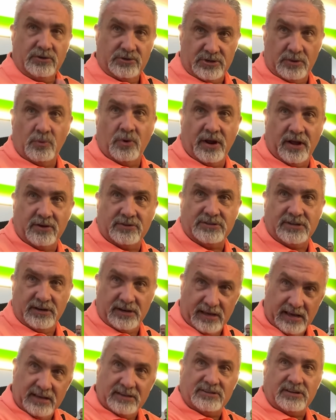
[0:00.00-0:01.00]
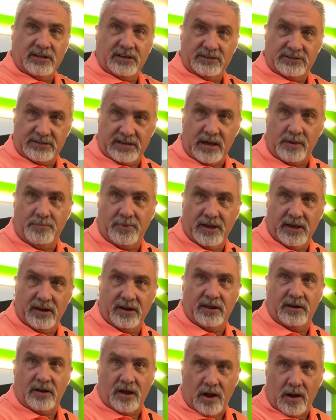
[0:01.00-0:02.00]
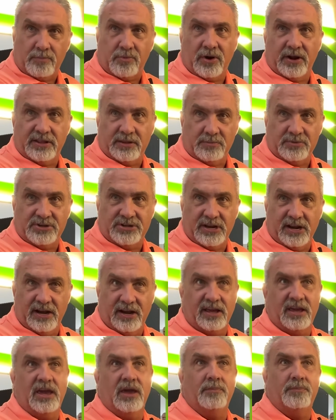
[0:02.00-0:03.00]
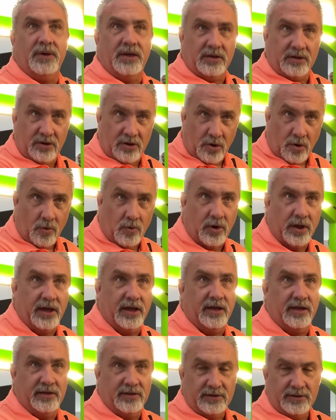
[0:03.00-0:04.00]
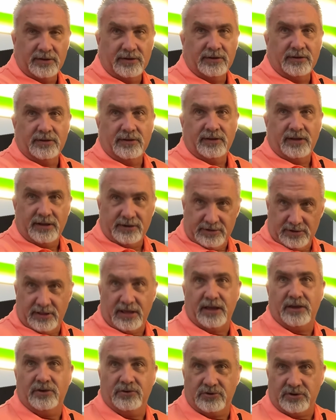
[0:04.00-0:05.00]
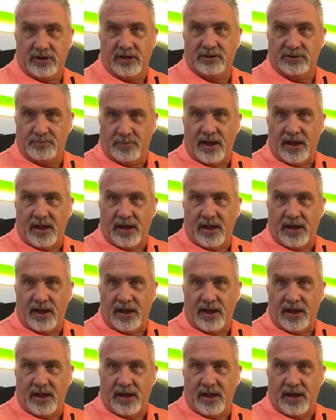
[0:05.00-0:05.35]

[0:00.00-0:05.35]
someone else can easily step in and operate the machine and keep it going until that user comes